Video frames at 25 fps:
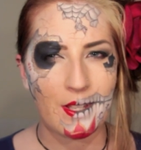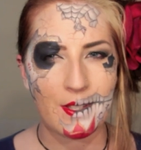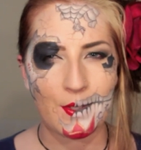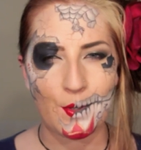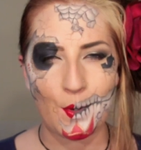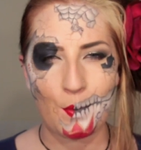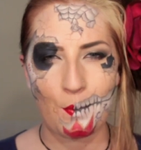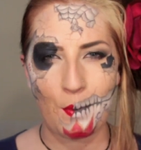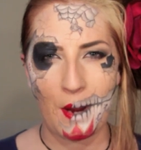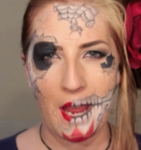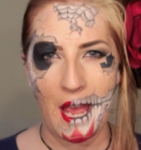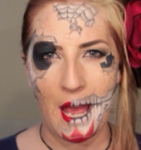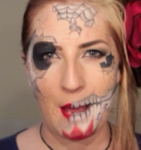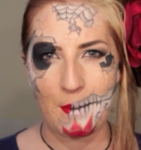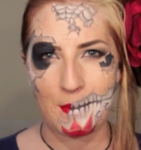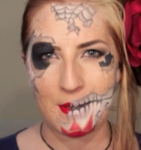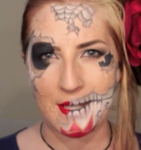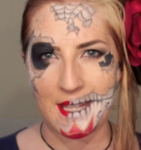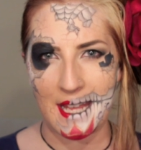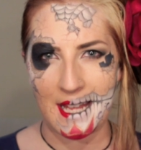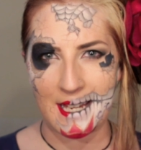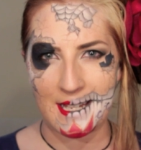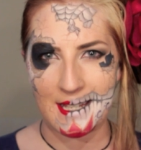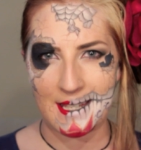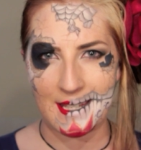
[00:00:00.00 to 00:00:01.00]
So perhaps
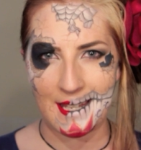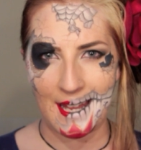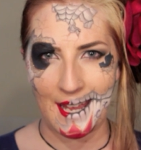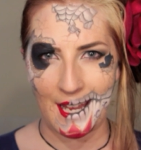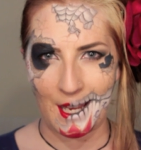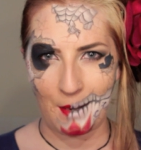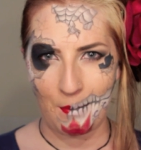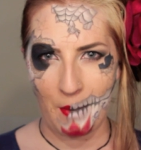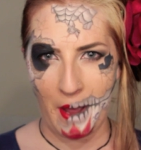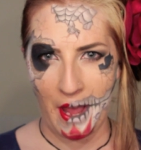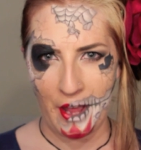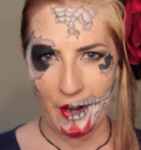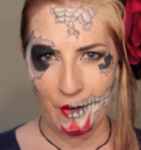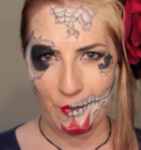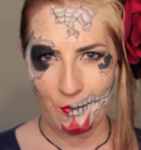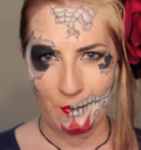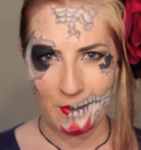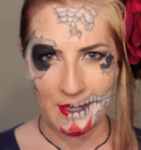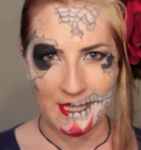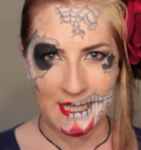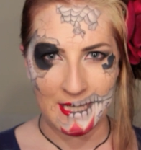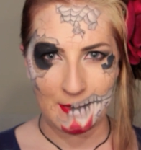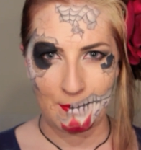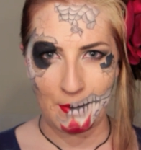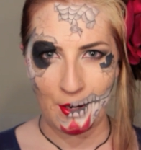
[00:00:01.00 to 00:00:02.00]
that's like part of
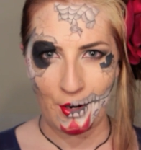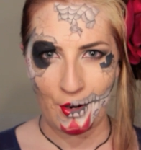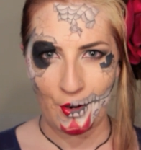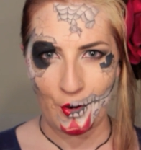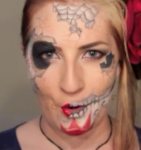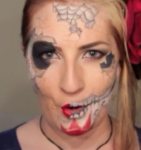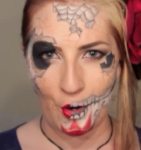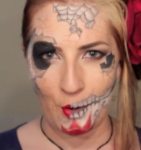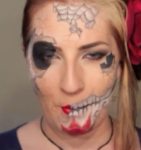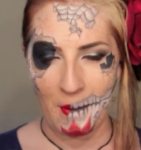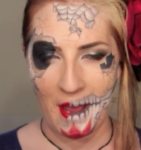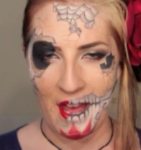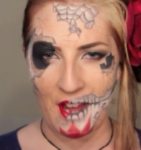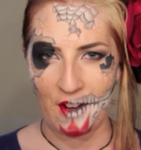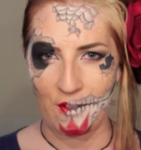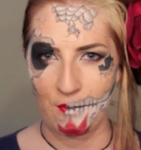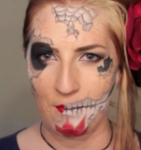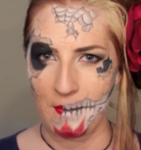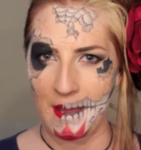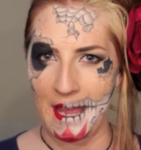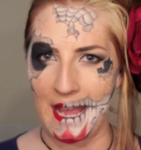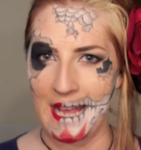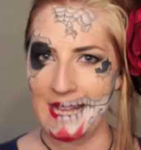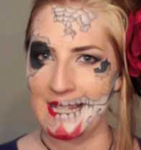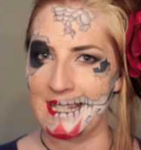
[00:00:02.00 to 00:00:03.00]
my spirit or a part of
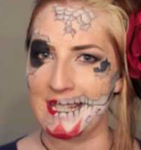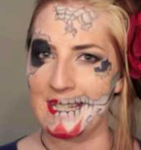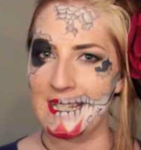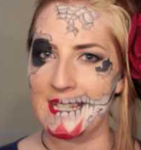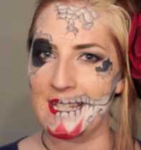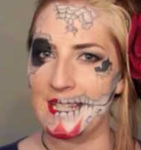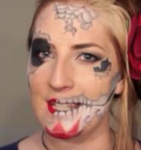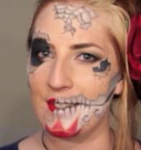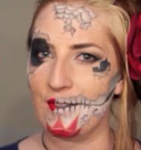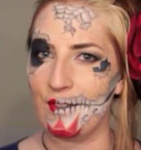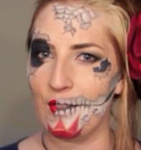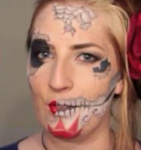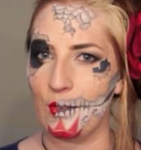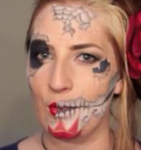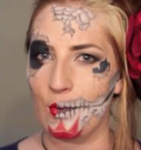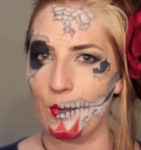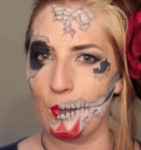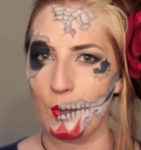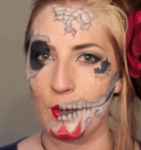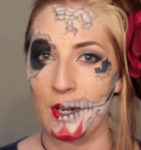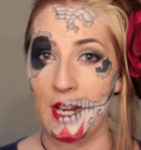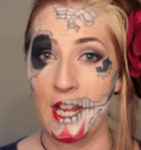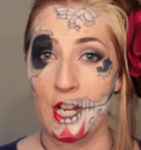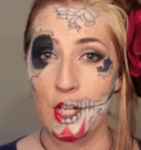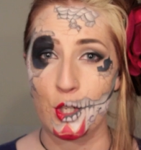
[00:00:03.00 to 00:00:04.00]
my essence for
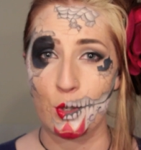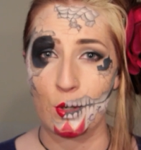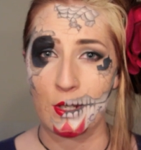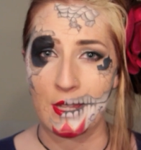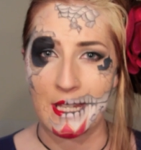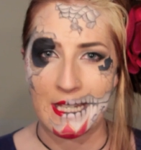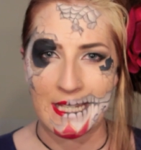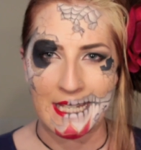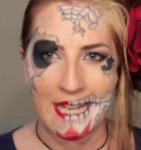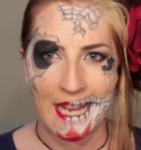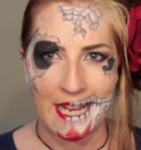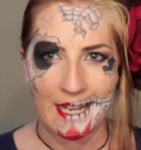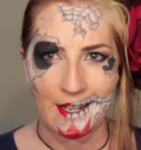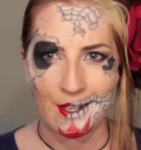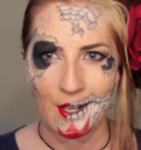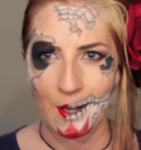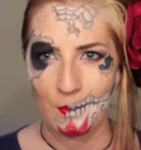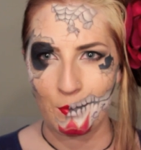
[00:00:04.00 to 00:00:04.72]
when I join the dead.